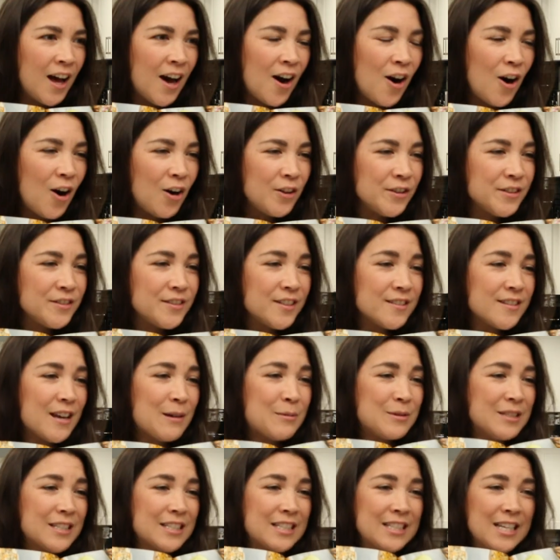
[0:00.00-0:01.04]
Holly says I
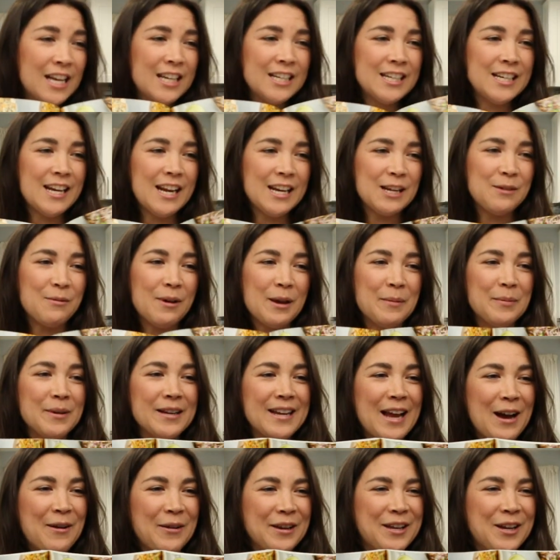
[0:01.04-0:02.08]
was excited anyway, but
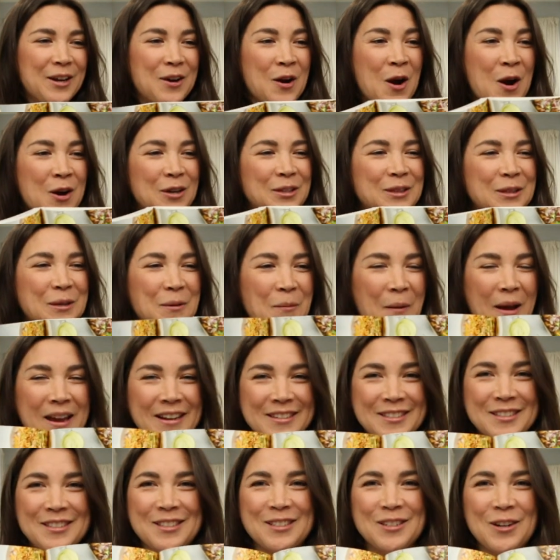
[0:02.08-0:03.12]
now I can hardly
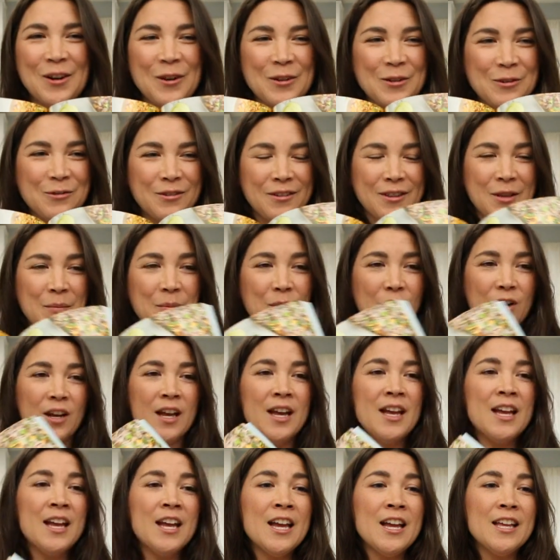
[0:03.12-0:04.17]
wait to start using the book.
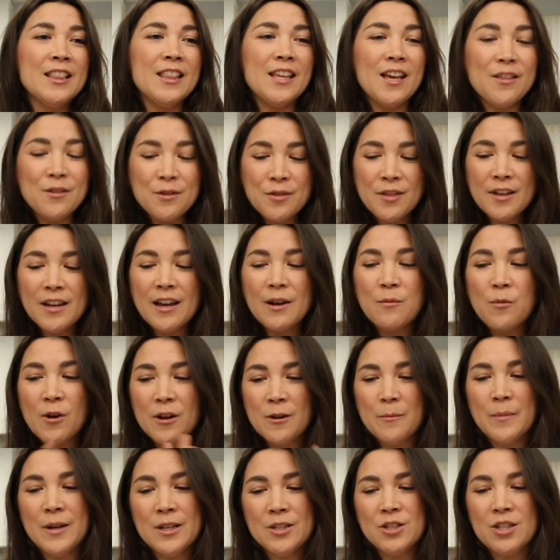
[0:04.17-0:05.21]
The other thing I
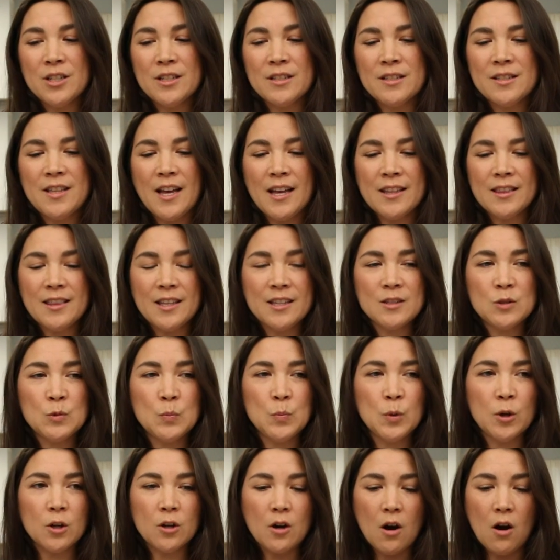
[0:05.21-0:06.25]
want to mention is that this
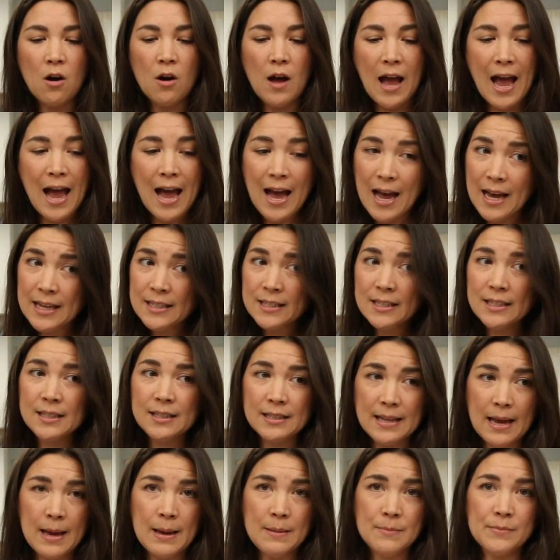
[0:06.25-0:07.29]
book has
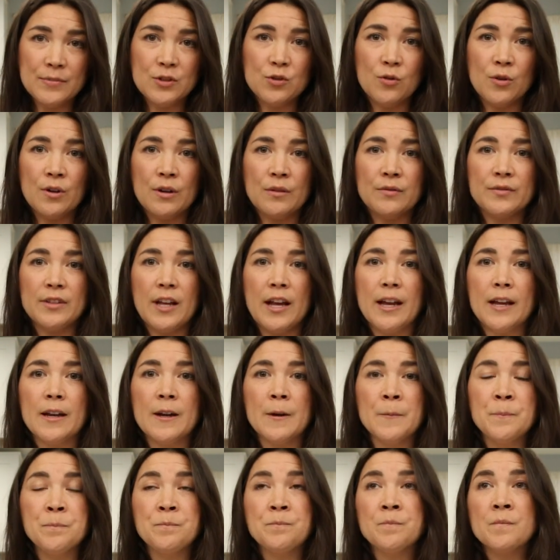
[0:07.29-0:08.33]
some sort of
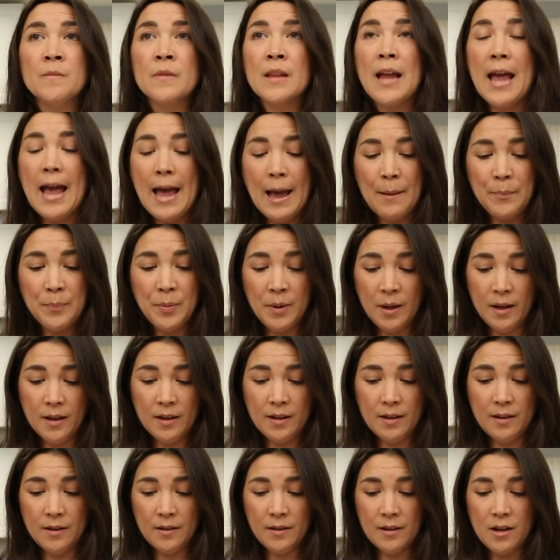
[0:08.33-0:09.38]
like
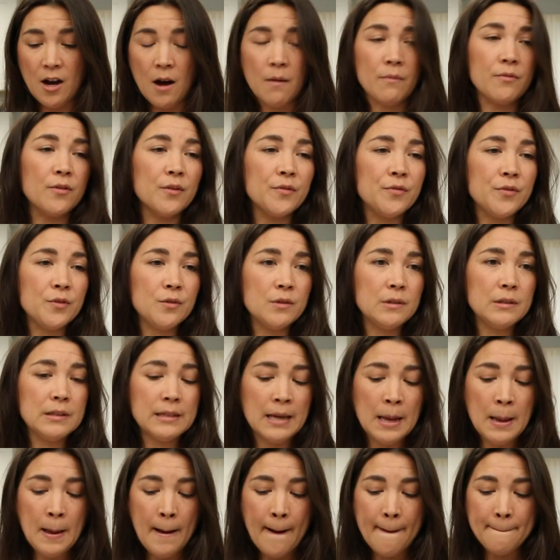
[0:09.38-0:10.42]
epic comfort
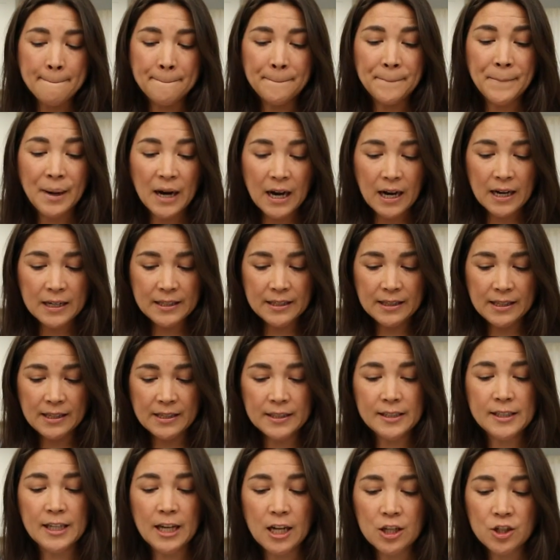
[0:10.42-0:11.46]
foods, but the
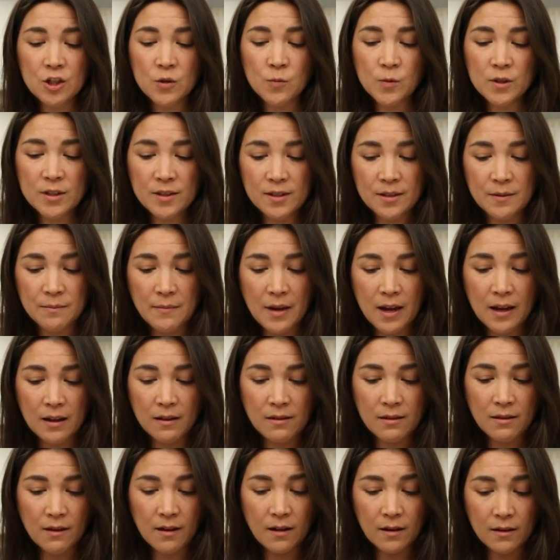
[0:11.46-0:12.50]
intention was to make
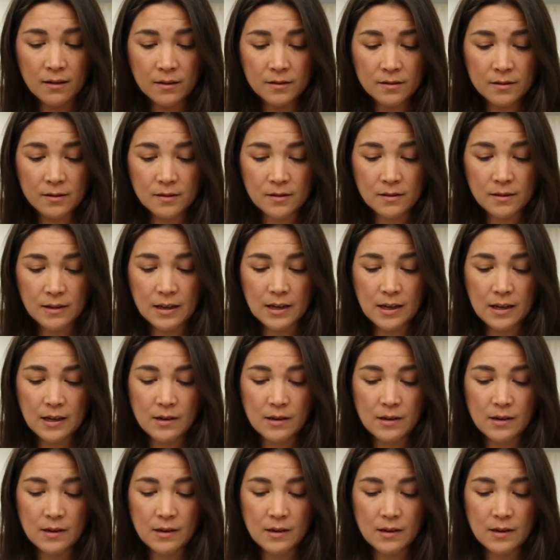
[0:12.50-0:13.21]
things